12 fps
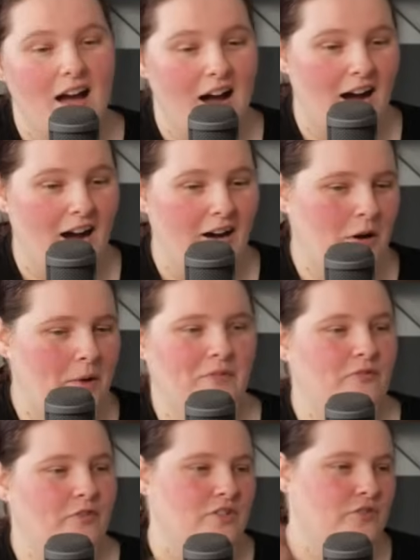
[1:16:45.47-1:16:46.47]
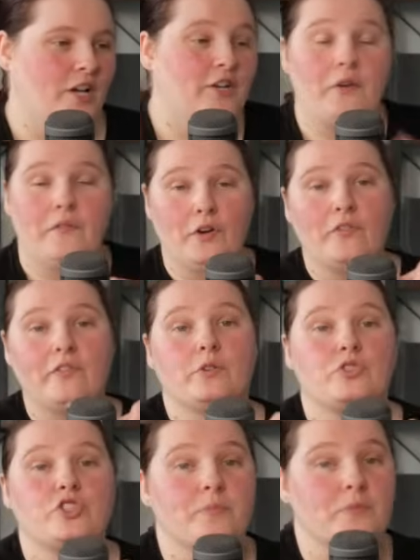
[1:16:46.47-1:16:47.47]
I mean, first of all, I don't even know if it'll
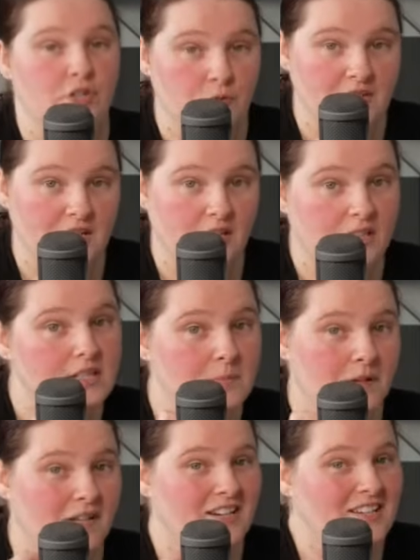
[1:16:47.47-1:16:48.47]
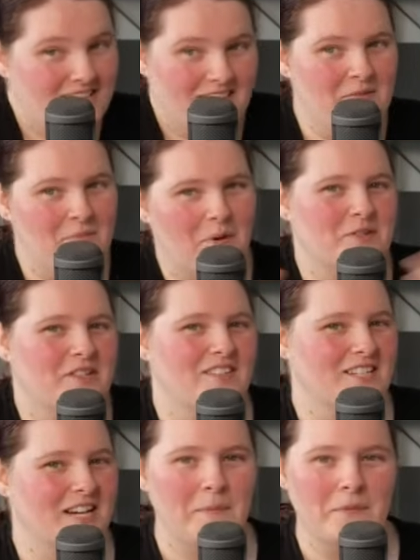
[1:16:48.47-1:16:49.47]
ship to New Zealand because most of the
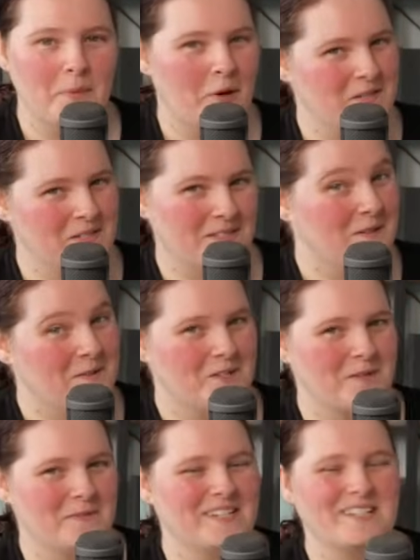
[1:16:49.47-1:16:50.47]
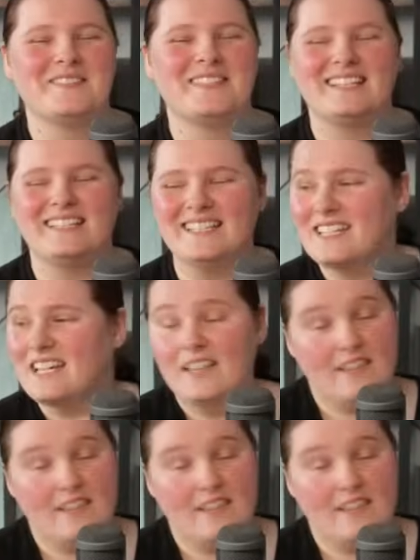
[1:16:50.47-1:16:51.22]
time the boxes don't ship to New Zealand.